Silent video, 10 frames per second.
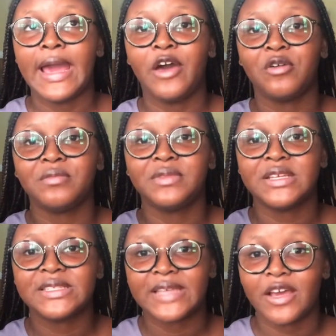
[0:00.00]
The
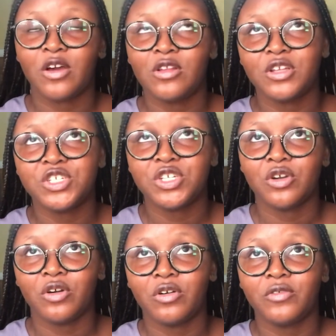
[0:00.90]
Psychology
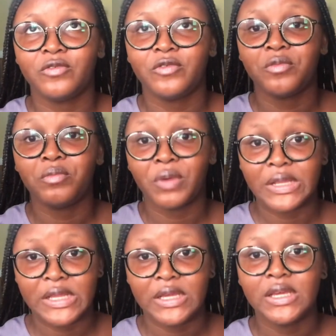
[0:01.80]
of
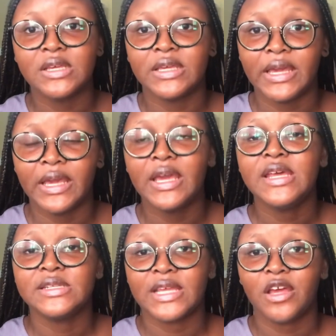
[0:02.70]
Money. Yeah,
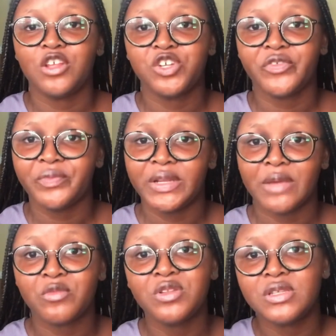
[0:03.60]
Psychology of Money. I'm
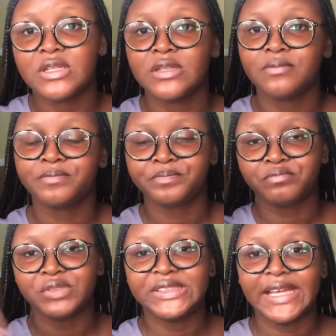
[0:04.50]
going to
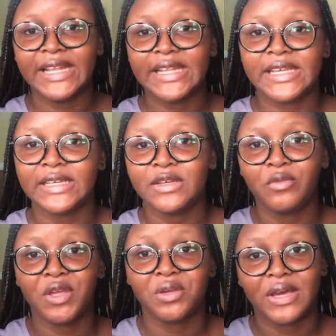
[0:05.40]
put a link where
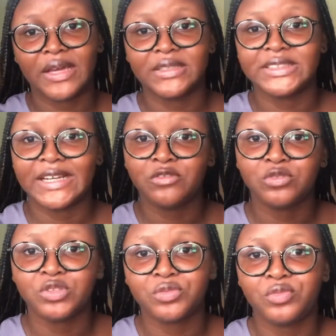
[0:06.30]
you can
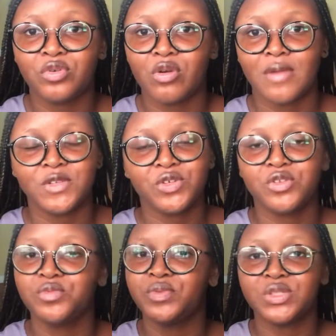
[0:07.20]
download the book, or I'm just going
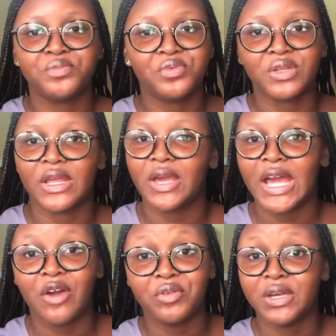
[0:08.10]
to put the book there,
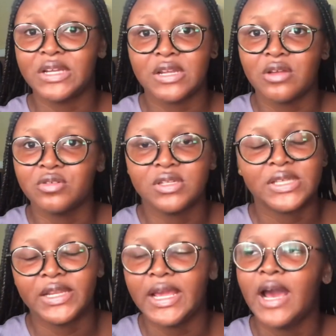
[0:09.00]
how you can download it
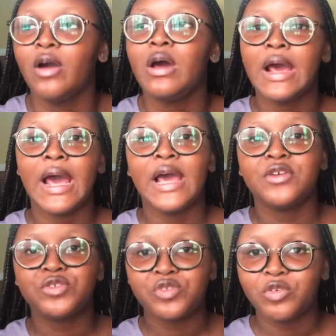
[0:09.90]
anyhow.
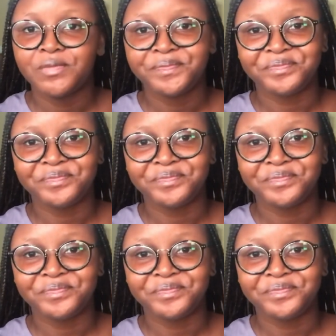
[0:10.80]
So